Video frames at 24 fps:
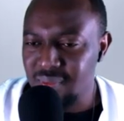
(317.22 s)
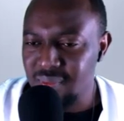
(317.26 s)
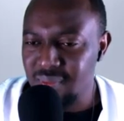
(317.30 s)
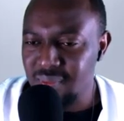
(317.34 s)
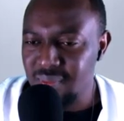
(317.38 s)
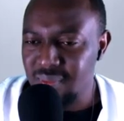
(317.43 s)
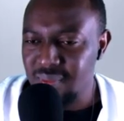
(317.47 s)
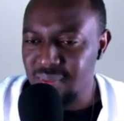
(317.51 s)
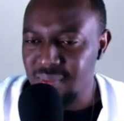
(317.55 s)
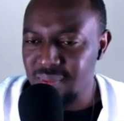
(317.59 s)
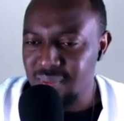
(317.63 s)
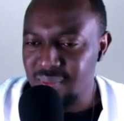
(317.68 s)

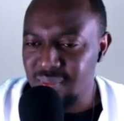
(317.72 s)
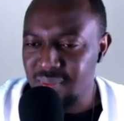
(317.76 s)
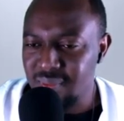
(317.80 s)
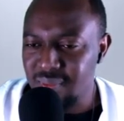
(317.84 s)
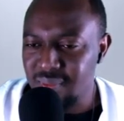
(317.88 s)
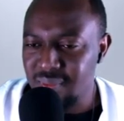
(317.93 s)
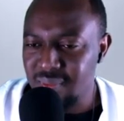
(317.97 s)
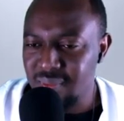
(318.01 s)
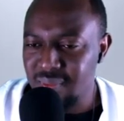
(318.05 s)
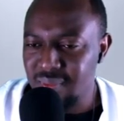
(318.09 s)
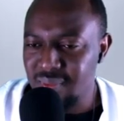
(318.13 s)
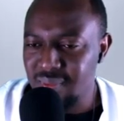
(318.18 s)

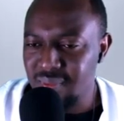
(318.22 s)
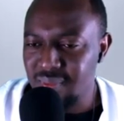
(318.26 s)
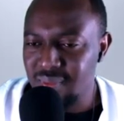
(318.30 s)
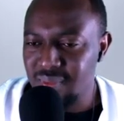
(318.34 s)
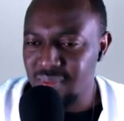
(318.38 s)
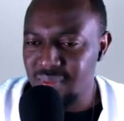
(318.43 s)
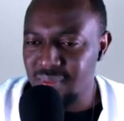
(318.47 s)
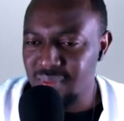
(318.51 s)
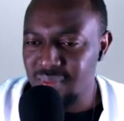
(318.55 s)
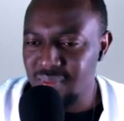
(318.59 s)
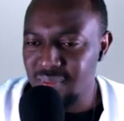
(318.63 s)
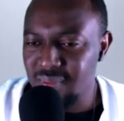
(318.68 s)

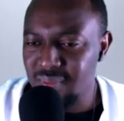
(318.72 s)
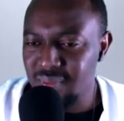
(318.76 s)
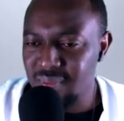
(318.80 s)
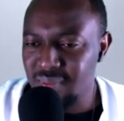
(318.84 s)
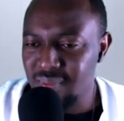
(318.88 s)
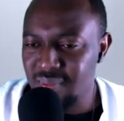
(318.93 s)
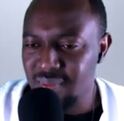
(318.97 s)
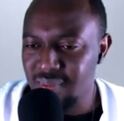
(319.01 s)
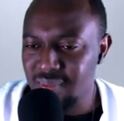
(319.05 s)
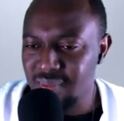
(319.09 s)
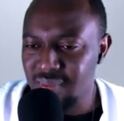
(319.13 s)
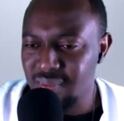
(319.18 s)

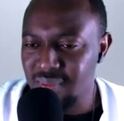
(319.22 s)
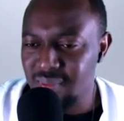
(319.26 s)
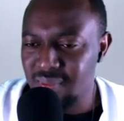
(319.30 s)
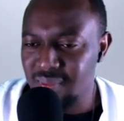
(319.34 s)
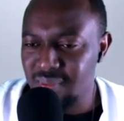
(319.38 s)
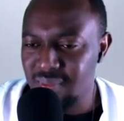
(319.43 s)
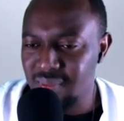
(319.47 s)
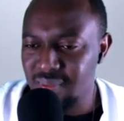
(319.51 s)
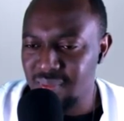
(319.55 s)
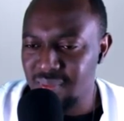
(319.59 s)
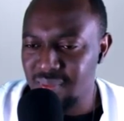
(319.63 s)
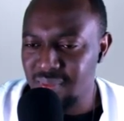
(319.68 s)

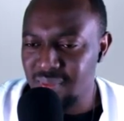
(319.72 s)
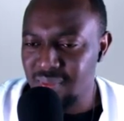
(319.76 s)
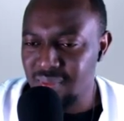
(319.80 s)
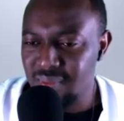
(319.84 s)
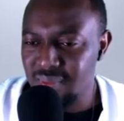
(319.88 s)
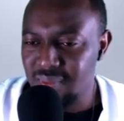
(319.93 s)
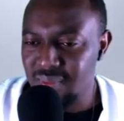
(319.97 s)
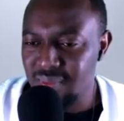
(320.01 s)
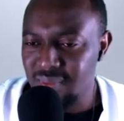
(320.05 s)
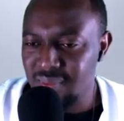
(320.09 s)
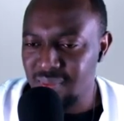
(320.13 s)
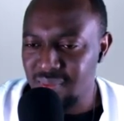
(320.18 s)

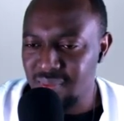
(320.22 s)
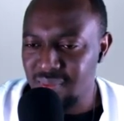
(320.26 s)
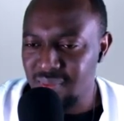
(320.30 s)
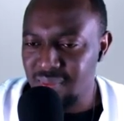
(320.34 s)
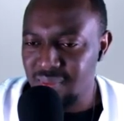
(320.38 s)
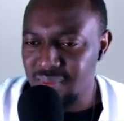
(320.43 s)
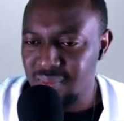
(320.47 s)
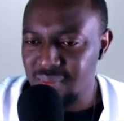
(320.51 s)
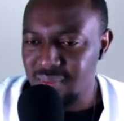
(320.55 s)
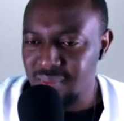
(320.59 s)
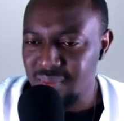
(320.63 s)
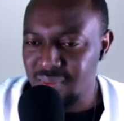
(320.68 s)

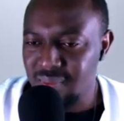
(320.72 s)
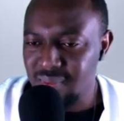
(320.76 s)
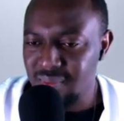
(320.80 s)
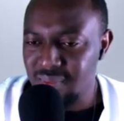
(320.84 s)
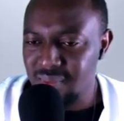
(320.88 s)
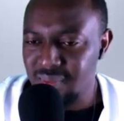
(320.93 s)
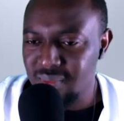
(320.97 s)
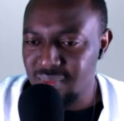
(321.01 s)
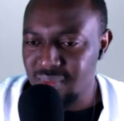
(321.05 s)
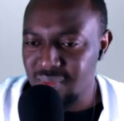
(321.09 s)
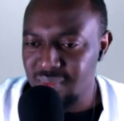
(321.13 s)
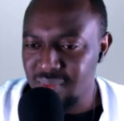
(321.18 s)

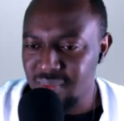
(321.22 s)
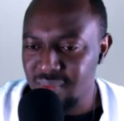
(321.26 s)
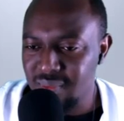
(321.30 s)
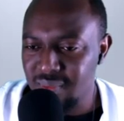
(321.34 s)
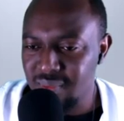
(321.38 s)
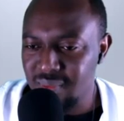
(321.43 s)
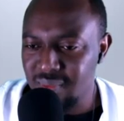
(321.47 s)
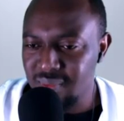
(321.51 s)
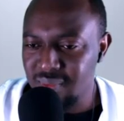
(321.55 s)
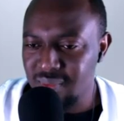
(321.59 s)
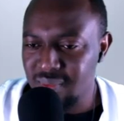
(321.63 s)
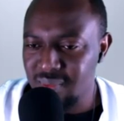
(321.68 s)

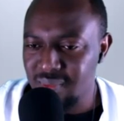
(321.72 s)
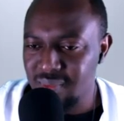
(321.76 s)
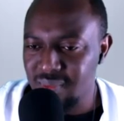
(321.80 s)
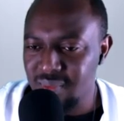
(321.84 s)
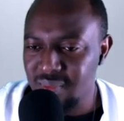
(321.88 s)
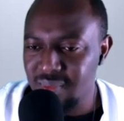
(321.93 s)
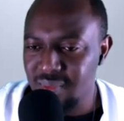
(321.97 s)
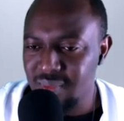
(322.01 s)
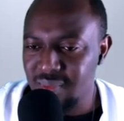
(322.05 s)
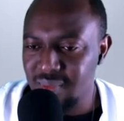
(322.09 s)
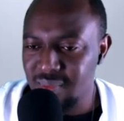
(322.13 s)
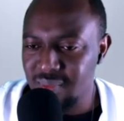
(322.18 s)

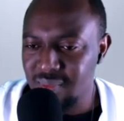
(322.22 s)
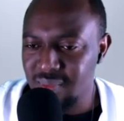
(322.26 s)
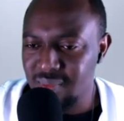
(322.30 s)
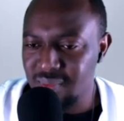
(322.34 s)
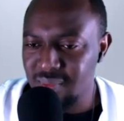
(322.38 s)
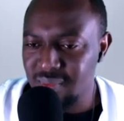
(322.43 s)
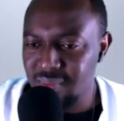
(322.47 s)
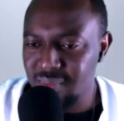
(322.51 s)
The person shown says nothing.